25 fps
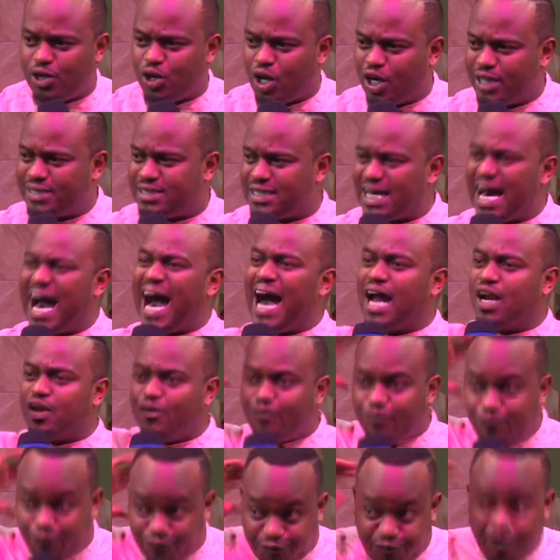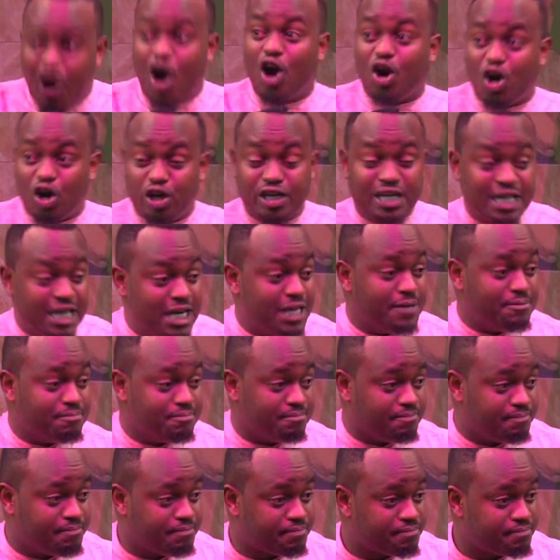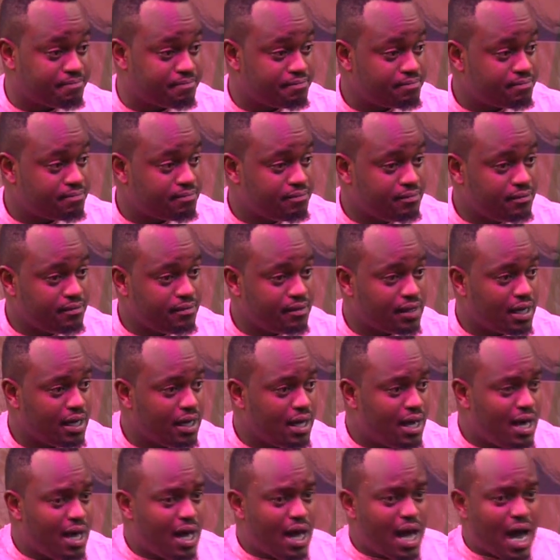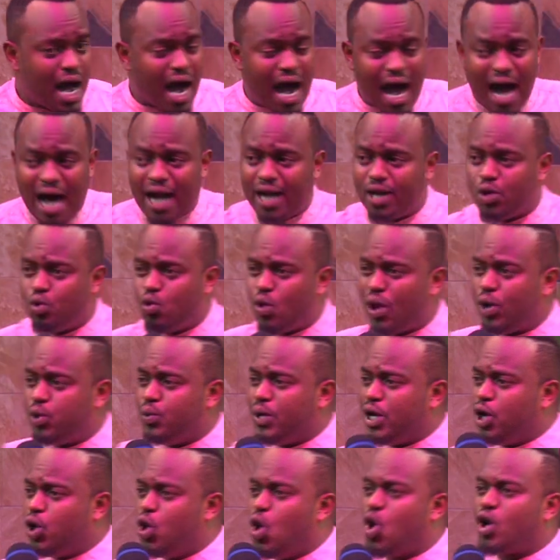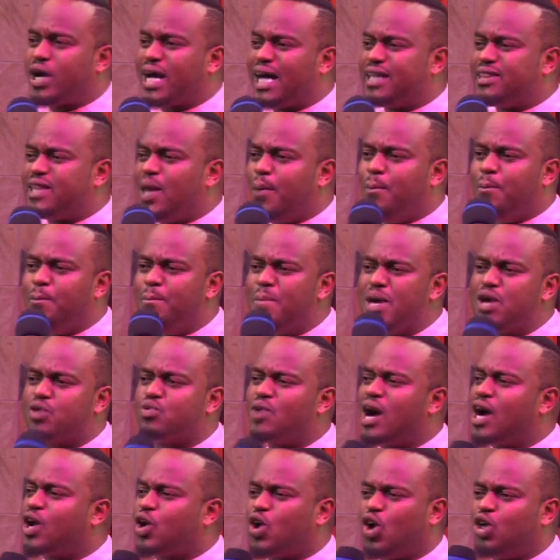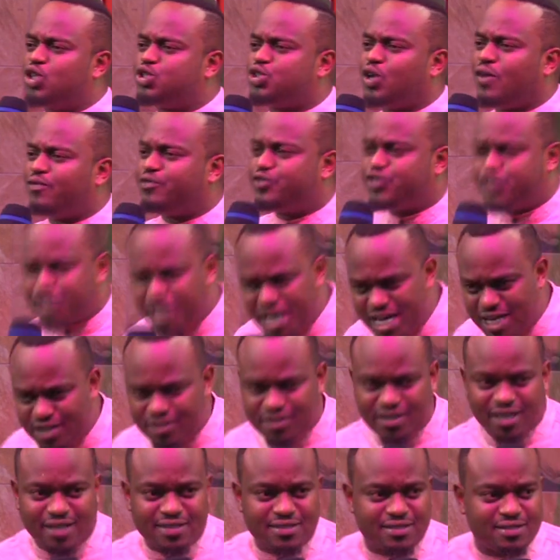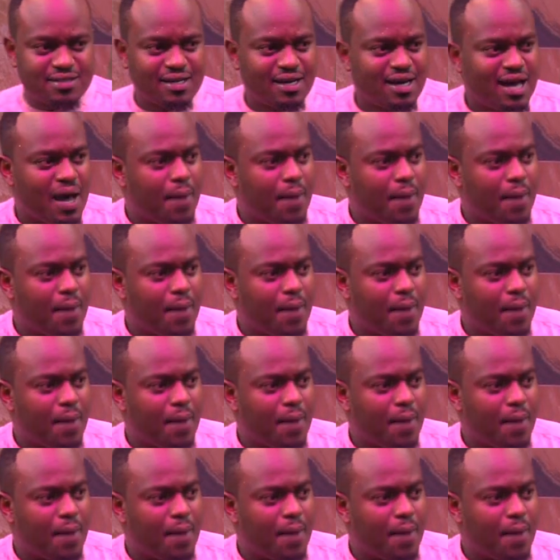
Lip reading: nets and followed him. And when we look at the miracles of Jesus,